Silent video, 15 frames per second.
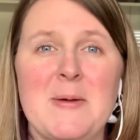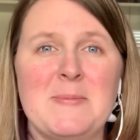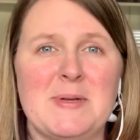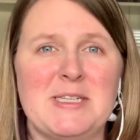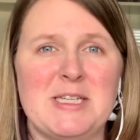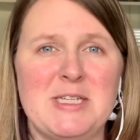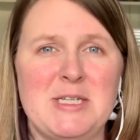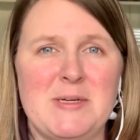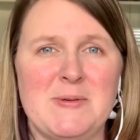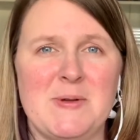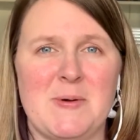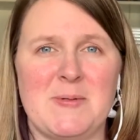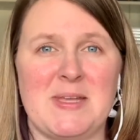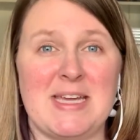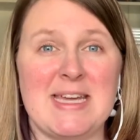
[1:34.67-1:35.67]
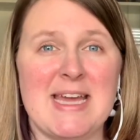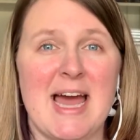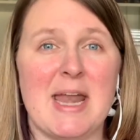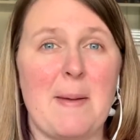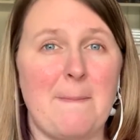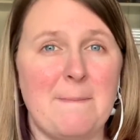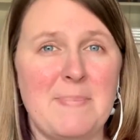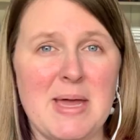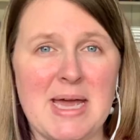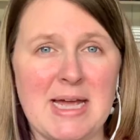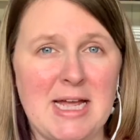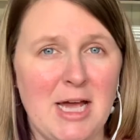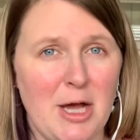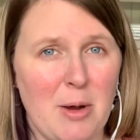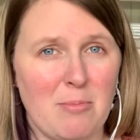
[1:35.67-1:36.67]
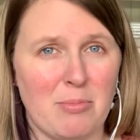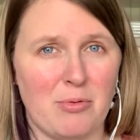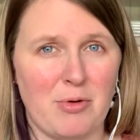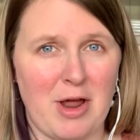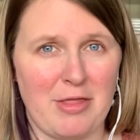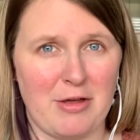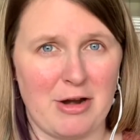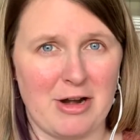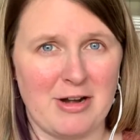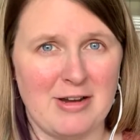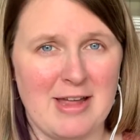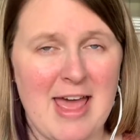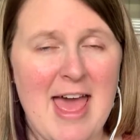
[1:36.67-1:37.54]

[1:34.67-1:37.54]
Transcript: But did you know that he had a big brother?